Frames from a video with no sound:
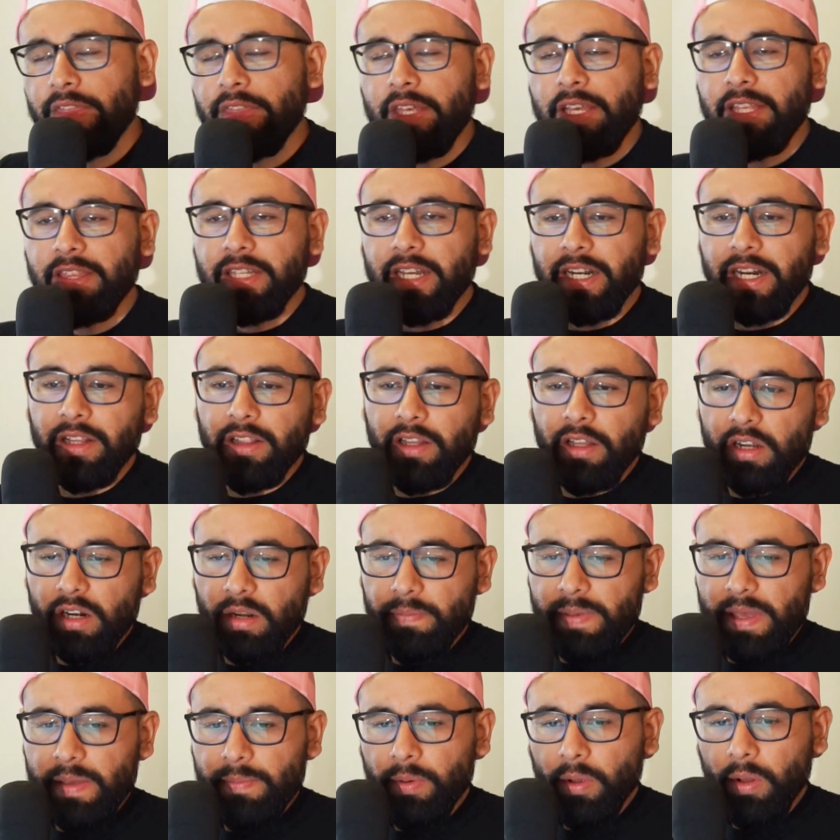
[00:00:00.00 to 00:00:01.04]
I think that a lot
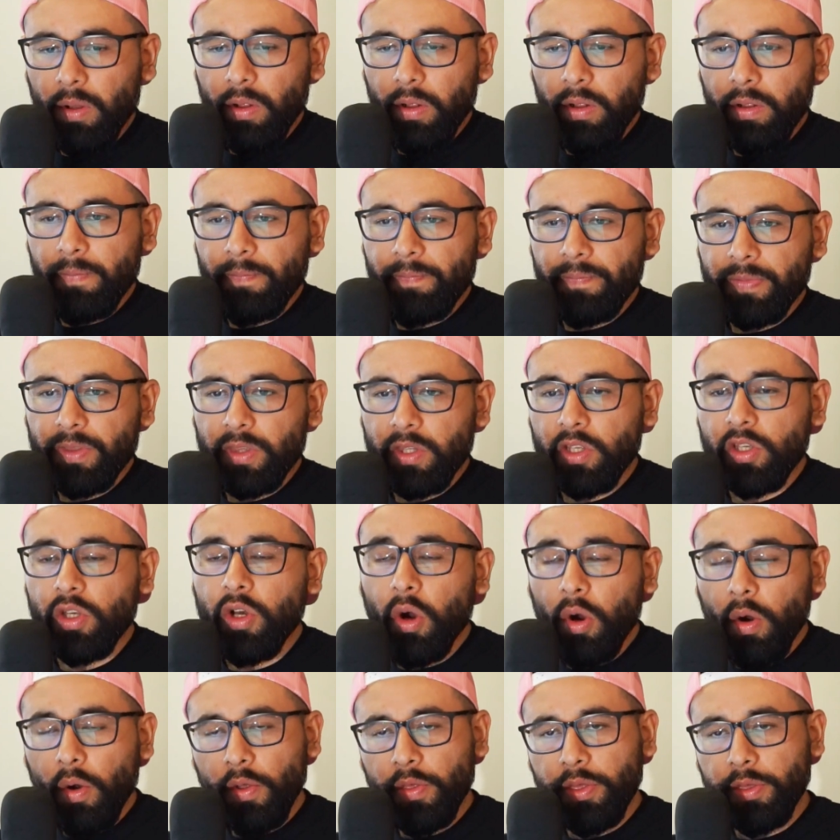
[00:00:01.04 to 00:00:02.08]
of people
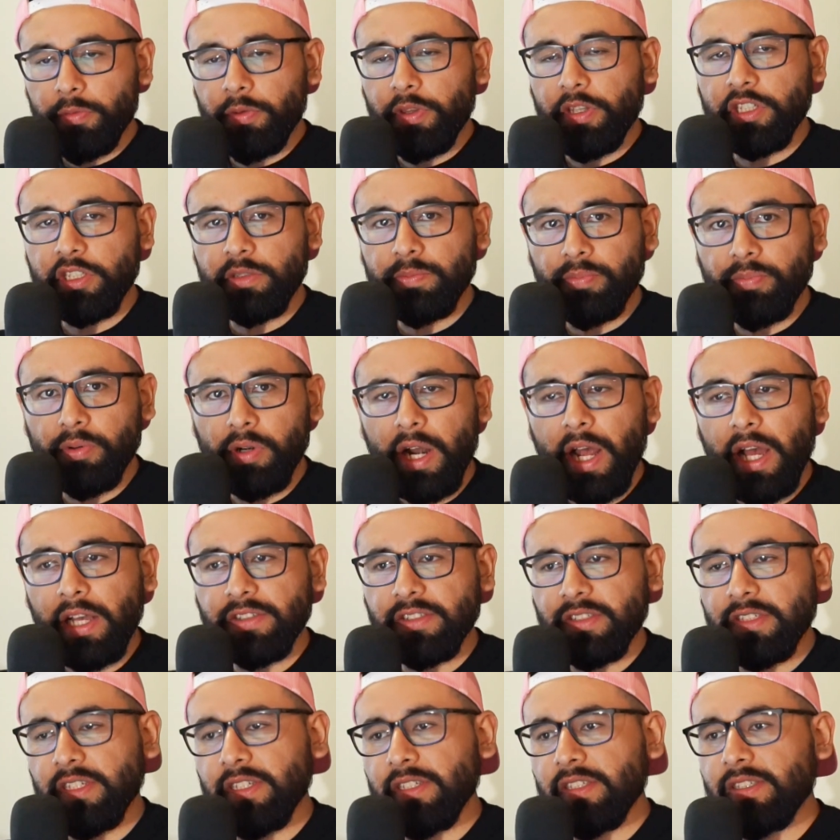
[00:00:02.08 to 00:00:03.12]
go through this
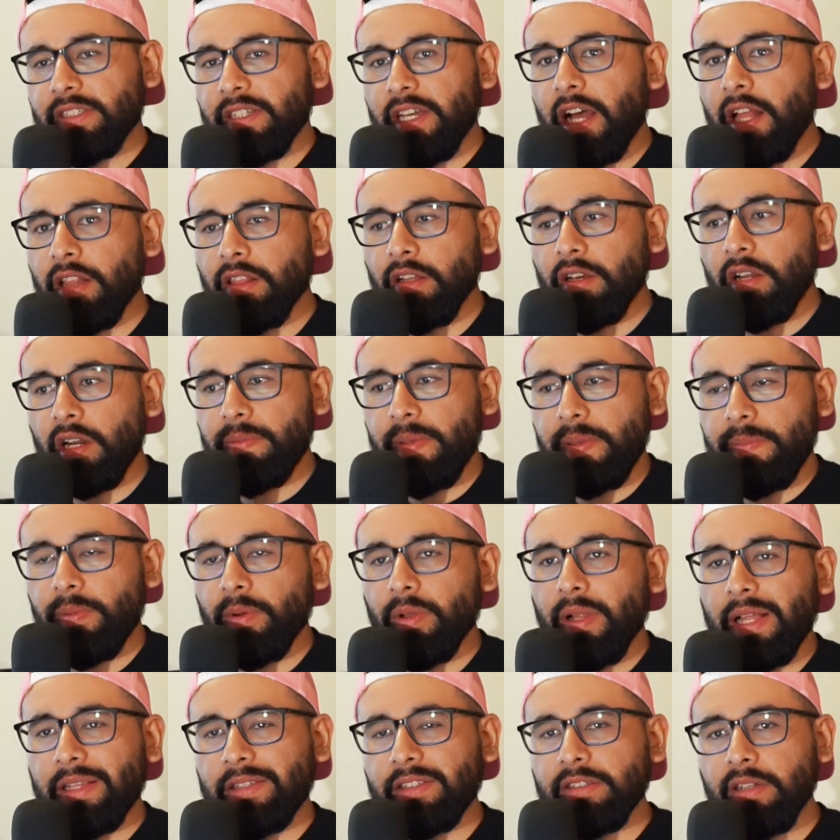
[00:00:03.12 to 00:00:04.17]
process. A lot of
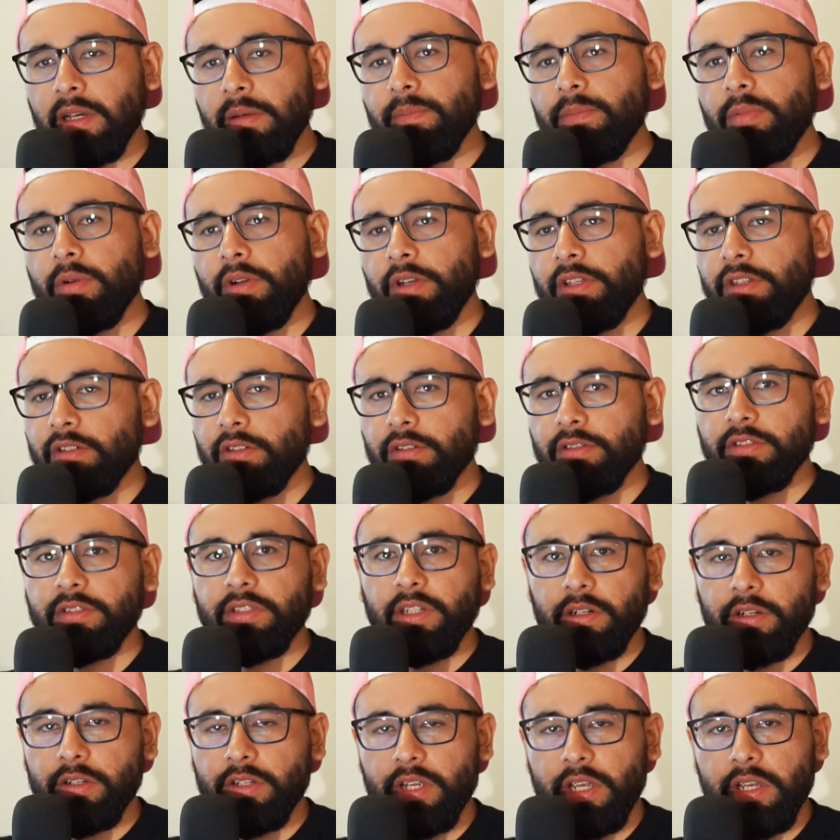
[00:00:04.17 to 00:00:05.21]
people at some point
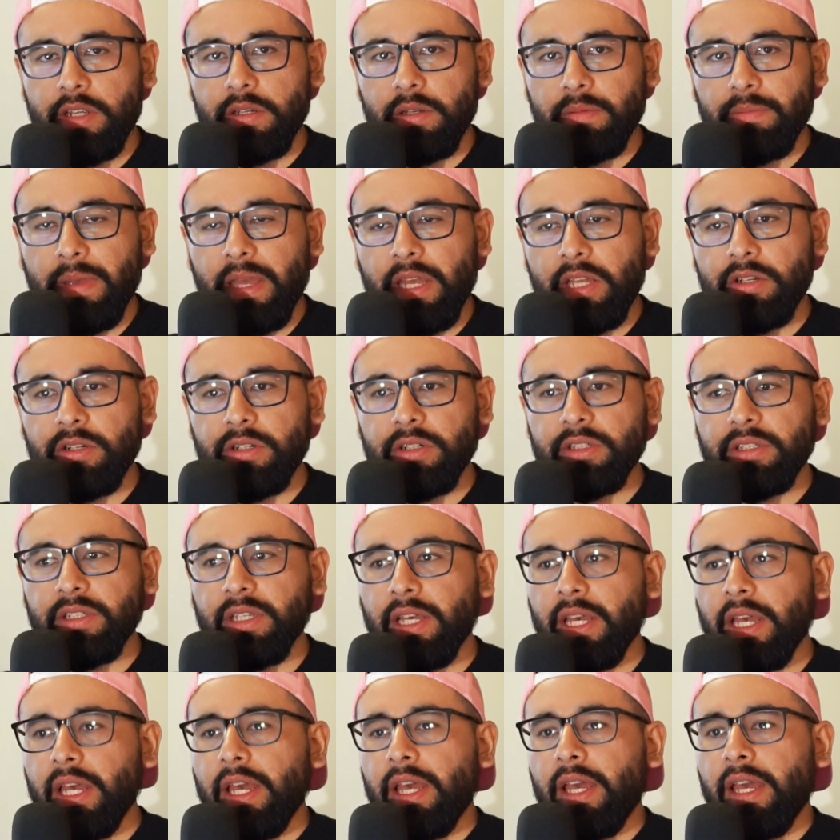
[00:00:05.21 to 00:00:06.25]
consider changing majors
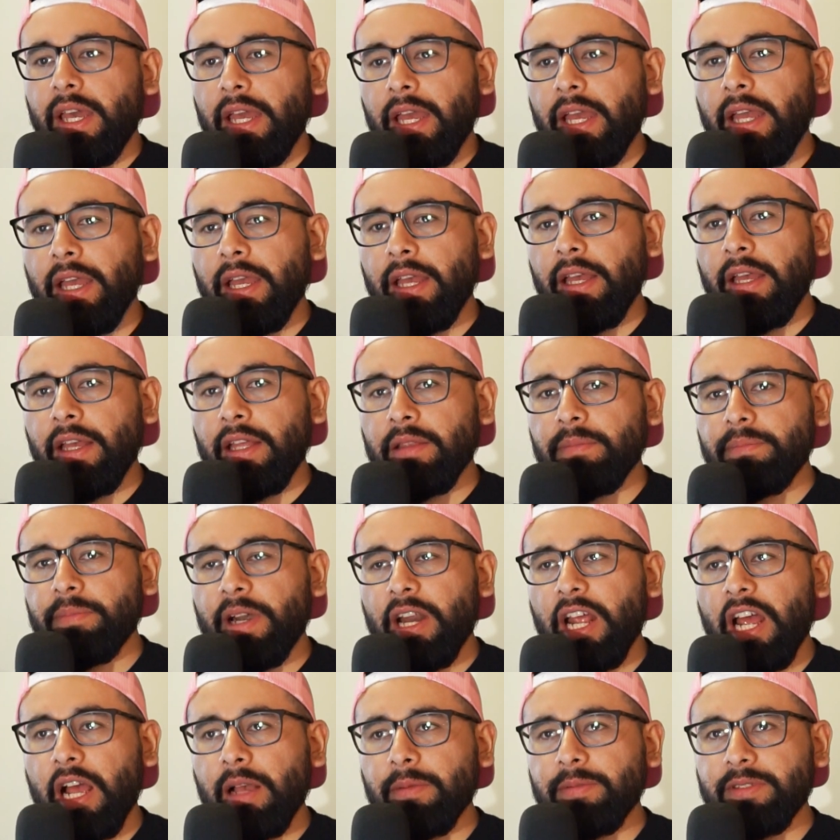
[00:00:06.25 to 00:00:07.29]
and
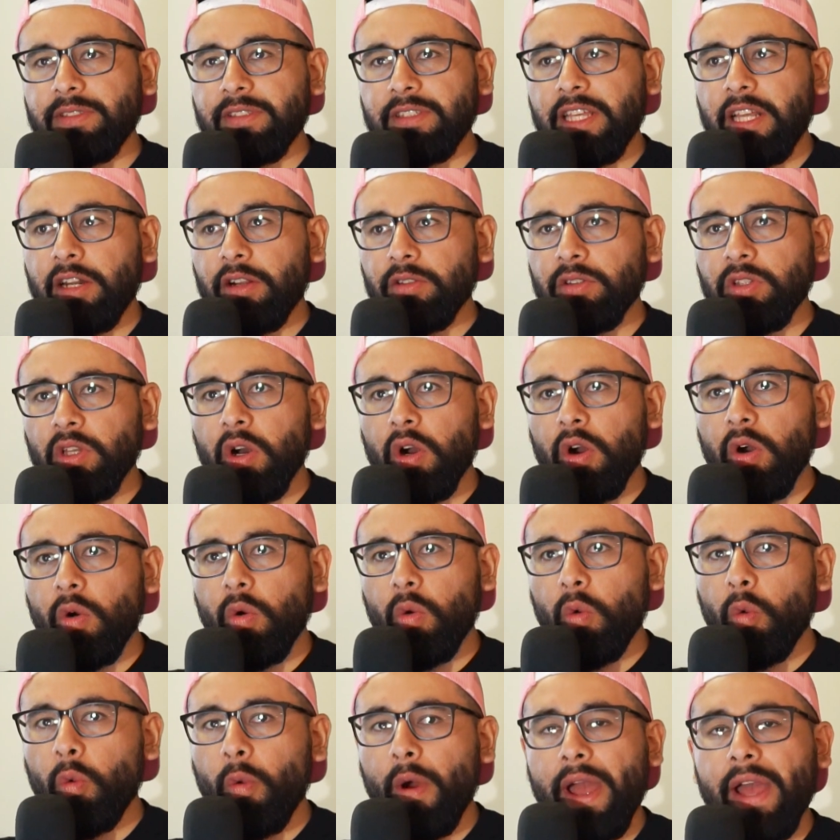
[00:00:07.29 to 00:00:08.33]
perhaps they don't know
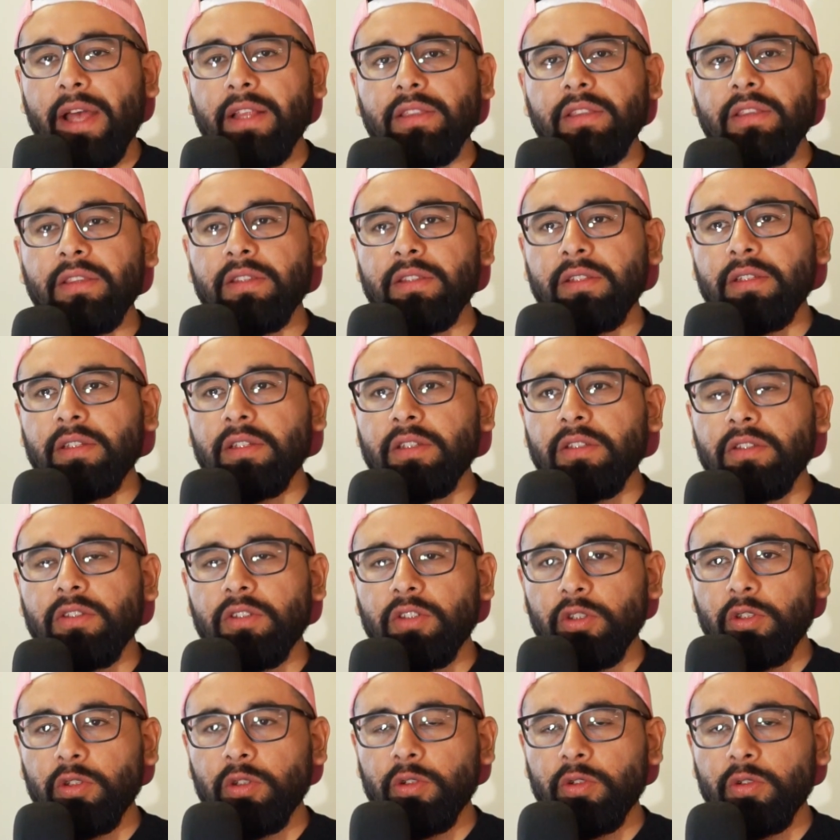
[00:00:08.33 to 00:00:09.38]
when
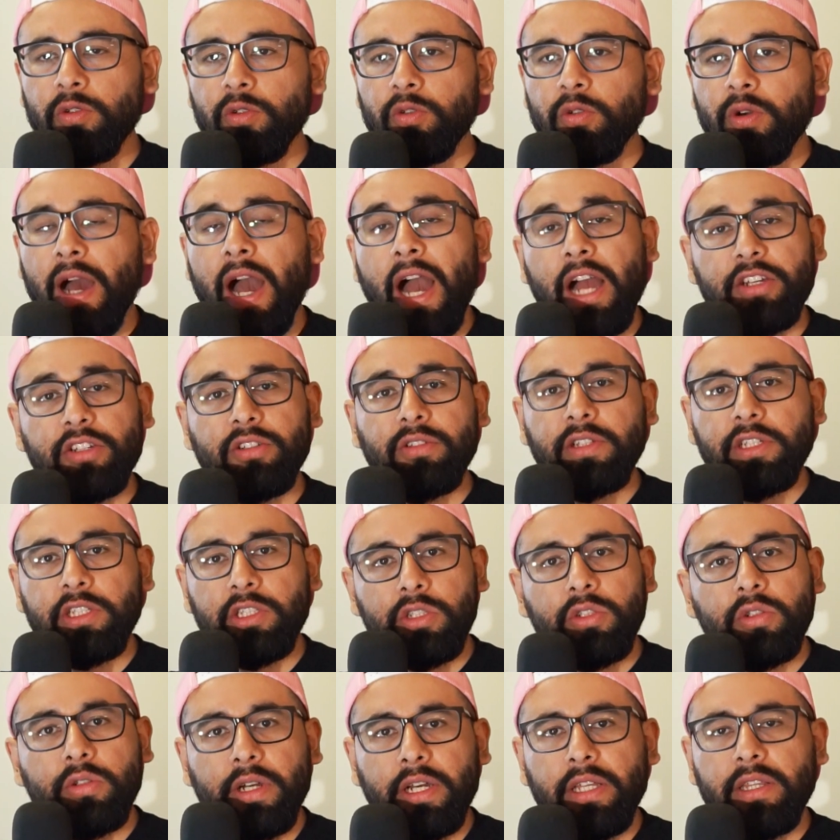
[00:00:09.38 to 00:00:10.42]
to actually
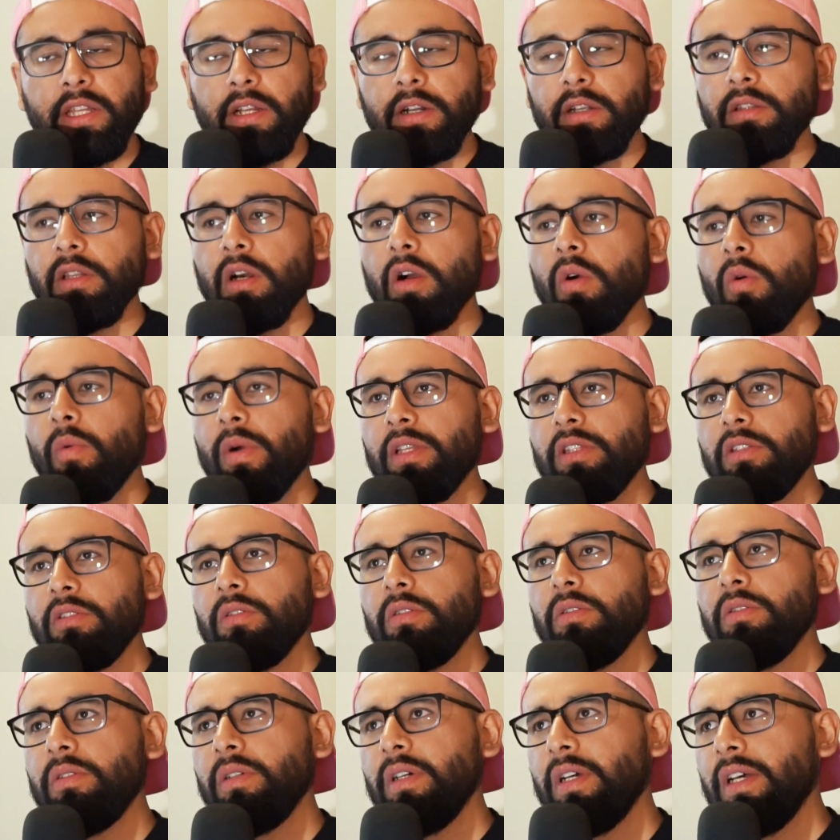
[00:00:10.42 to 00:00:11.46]
do it. They don't know when
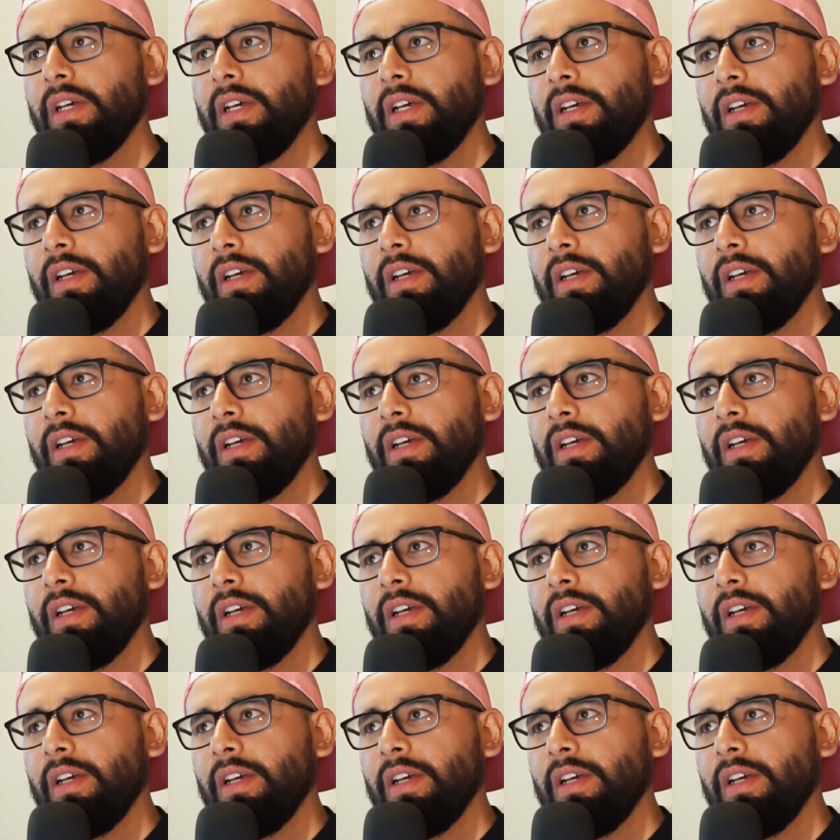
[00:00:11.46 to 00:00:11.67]
to